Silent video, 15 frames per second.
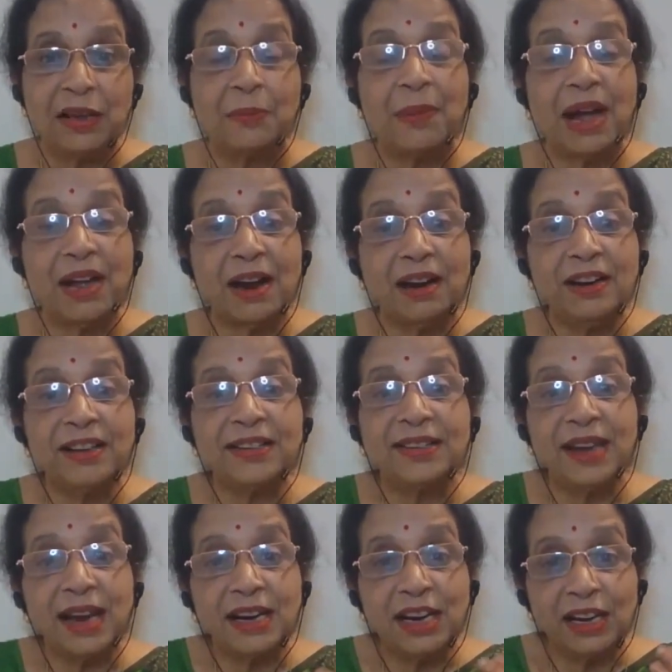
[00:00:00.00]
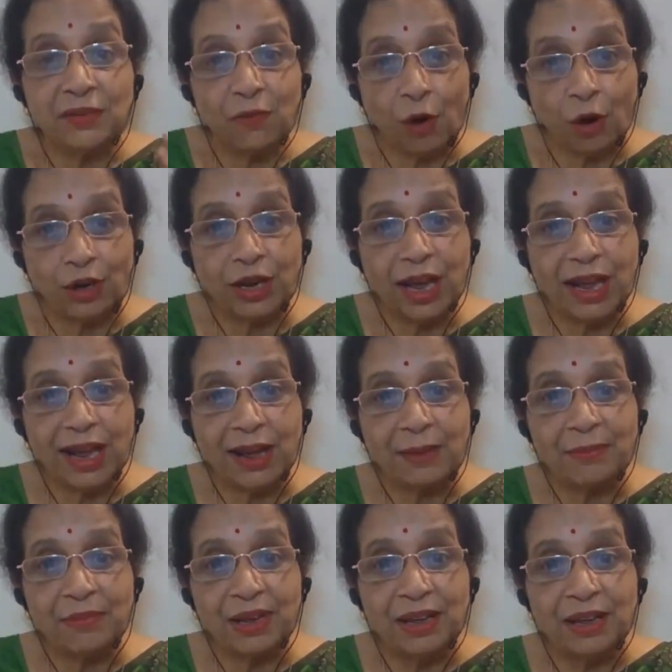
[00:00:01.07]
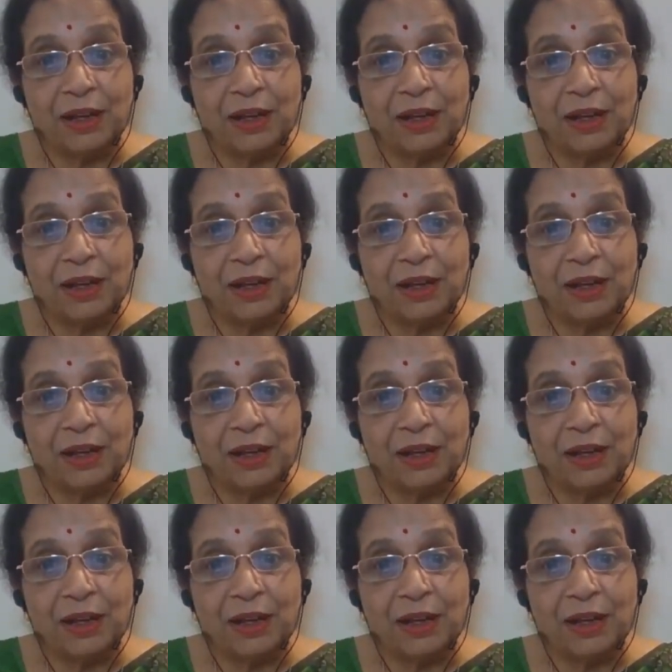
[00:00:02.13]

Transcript: By understanding what I am.